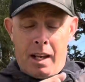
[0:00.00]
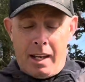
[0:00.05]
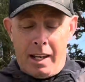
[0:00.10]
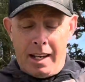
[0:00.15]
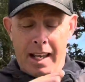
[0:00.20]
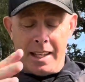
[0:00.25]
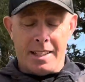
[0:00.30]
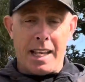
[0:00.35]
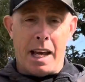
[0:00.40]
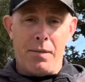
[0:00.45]

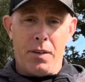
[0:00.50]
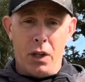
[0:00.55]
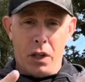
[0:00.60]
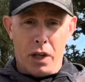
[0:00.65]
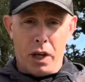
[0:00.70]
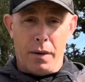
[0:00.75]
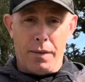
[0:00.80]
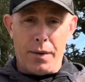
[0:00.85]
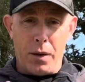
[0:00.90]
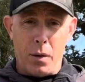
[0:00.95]
Let's have a look
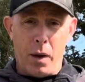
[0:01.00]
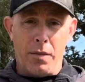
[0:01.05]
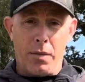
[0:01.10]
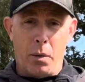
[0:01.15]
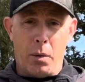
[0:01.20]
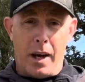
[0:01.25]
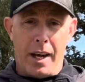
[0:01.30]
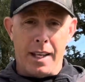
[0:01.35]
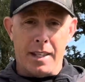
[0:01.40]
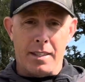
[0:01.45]
at a few other
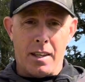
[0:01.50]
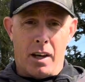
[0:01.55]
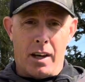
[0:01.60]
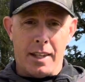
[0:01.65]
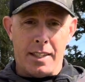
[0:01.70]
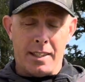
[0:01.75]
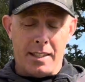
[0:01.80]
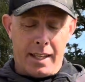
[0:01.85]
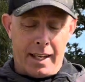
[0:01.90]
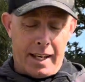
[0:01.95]
ways that I
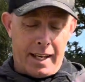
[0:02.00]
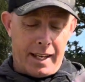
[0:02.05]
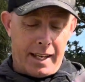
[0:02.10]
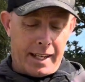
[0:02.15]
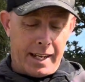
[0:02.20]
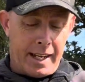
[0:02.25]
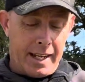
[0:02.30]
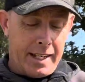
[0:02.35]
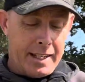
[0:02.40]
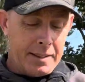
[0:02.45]
see it,
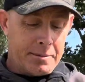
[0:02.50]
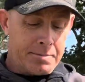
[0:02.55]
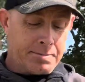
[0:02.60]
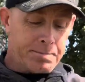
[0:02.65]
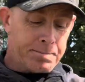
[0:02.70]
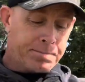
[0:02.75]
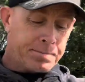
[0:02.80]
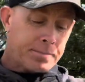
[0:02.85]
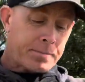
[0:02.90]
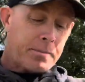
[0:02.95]
okay?
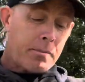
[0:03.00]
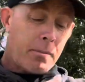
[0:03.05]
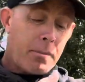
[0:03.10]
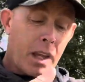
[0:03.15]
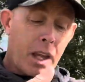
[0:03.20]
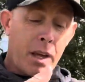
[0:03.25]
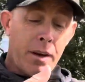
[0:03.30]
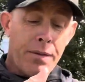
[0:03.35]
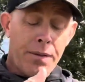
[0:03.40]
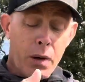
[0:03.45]

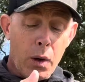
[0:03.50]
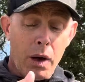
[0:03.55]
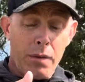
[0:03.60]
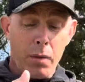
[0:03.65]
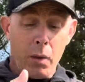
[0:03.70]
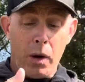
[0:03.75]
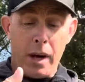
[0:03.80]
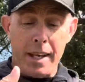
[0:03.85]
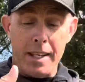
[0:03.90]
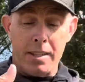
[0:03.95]
A few
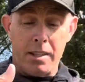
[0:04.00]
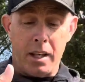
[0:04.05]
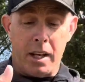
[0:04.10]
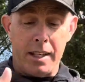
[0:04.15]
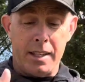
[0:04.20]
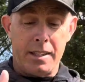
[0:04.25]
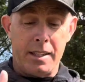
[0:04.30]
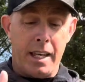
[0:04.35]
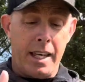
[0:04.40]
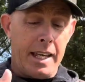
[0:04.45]
other ways that I
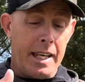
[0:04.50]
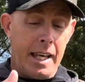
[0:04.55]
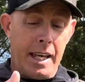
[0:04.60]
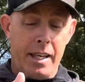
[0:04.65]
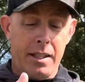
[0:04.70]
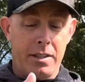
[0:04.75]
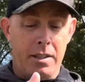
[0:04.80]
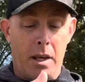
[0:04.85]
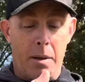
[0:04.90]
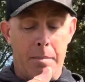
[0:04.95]
see
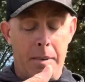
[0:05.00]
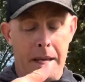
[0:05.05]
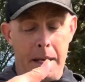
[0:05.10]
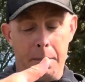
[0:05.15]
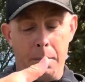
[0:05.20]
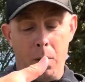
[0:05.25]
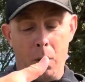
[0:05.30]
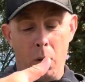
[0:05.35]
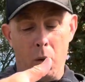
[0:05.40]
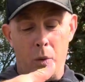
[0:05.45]
is that
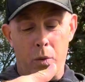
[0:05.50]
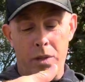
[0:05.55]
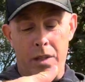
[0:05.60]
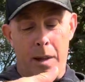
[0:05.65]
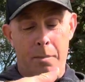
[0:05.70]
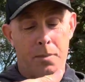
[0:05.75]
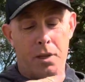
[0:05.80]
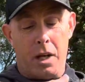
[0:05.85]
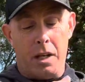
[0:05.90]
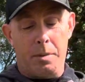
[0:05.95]
people
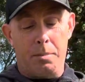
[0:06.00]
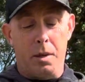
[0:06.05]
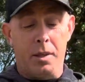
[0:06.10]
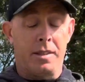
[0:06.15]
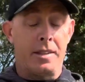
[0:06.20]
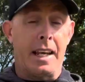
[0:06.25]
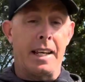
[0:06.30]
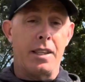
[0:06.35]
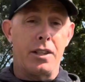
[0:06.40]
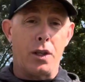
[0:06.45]
sometimes put,
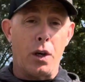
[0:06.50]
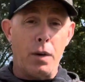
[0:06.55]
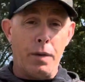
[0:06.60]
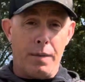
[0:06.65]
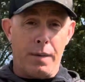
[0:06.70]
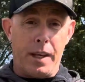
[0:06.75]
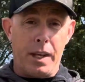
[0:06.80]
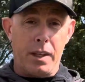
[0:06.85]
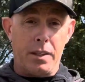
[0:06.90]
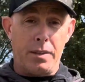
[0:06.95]
say, 2
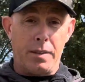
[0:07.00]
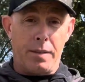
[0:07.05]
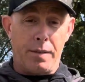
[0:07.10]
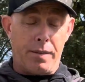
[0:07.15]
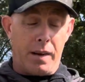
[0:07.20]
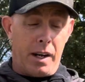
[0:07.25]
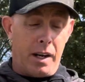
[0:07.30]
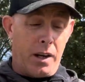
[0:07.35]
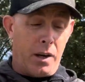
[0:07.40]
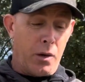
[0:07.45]
fingers in
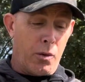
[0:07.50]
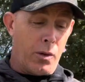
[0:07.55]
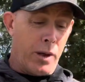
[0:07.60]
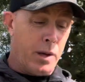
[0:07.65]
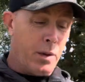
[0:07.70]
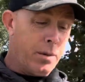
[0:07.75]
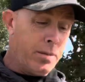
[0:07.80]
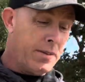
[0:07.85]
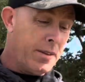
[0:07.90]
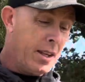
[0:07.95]
front of the
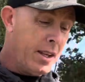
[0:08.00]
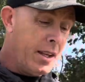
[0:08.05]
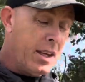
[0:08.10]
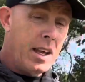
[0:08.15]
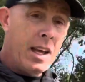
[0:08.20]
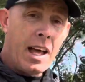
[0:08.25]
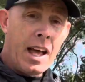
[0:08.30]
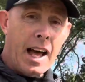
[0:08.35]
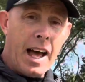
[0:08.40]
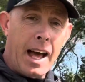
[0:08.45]
reel,
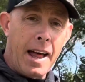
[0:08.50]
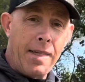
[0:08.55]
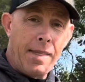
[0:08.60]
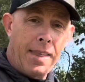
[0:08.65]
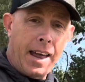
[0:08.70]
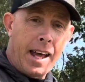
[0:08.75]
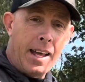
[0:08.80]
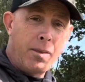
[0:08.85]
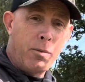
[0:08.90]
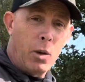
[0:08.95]
and
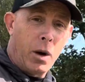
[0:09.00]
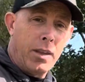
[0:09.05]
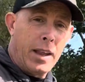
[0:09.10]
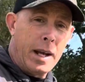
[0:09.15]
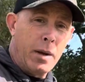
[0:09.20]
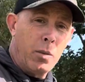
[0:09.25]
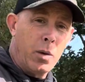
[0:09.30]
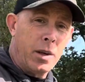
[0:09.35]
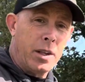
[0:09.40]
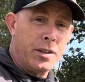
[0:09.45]
then what
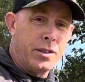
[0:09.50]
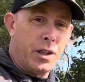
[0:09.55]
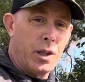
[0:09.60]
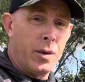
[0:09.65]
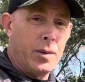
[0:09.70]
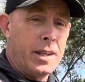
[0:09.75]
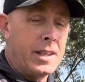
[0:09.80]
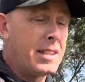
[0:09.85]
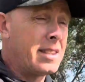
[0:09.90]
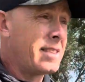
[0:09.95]
they want to
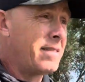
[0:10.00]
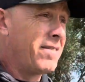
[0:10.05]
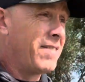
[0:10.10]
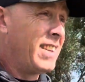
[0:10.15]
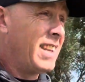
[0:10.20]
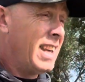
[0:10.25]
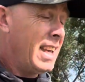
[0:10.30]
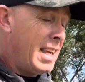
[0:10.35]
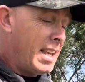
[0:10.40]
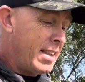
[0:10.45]
do is
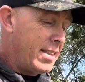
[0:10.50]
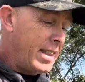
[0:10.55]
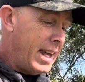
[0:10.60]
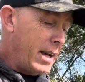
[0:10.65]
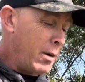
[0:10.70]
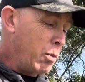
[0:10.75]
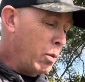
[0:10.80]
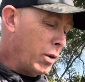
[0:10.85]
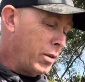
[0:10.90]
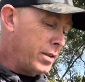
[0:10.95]

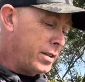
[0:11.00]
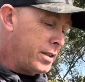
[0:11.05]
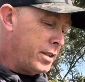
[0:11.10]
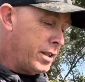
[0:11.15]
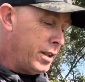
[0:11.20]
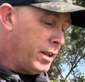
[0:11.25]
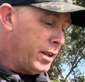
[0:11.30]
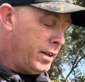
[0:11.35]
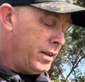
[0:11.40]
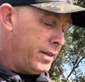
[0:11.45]
they want
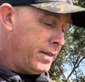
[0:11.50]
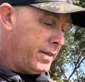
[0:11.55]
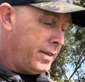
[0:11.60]
to